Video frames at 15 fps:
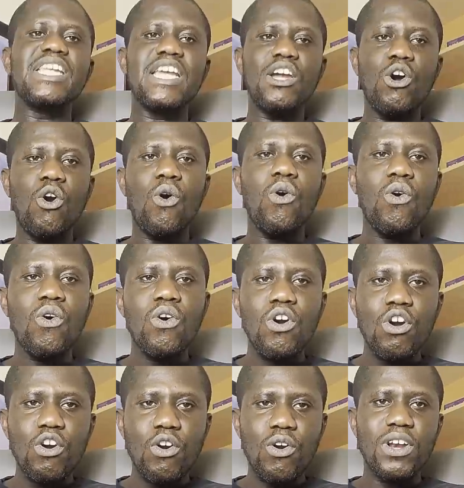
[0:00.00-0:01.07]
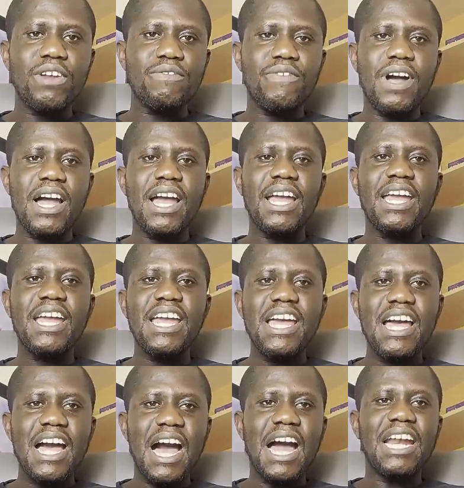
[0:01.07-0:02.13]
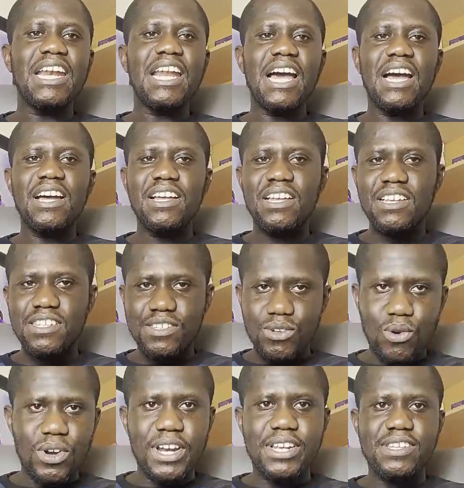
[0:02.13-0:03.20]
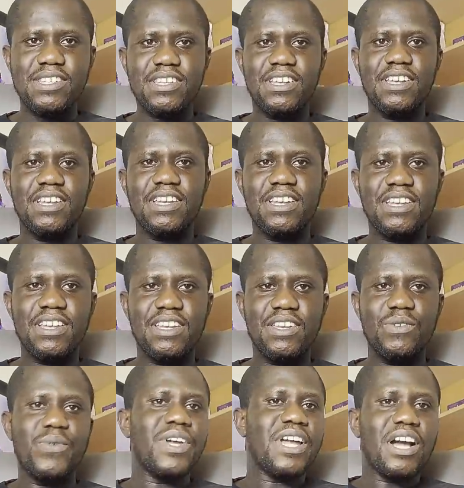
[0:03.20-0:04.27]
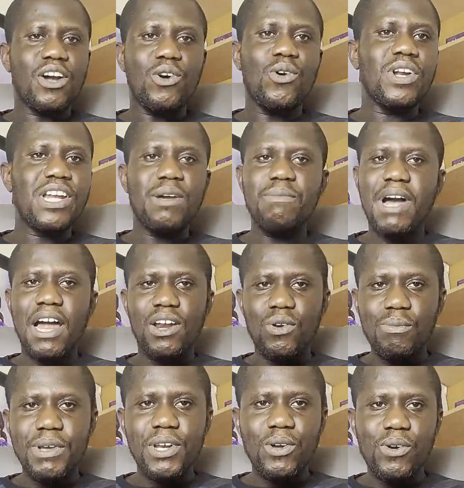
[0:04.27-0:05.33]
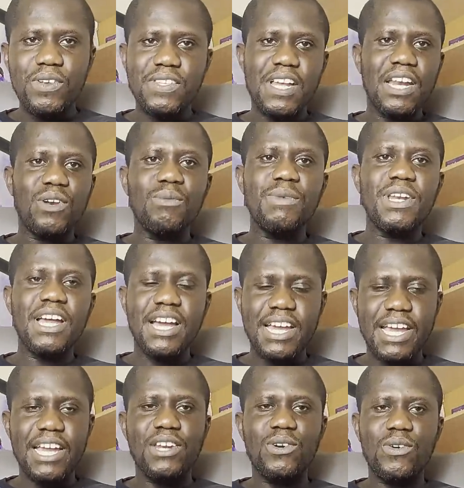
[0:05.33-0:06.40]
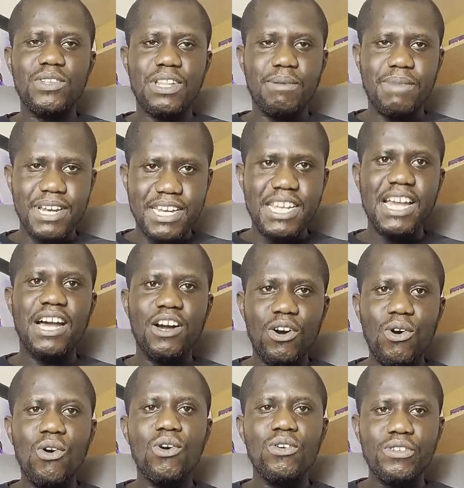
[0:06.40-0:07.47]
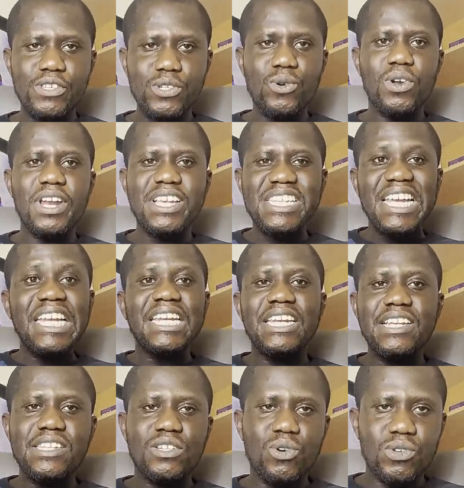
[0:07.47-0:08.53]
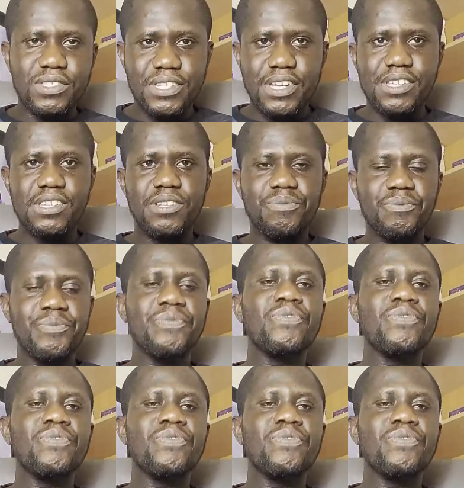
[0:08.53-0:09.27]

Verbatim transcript: they all qualify under scholars. We can call them alumnus, alumni, and all that, but they are all scholars in this contest.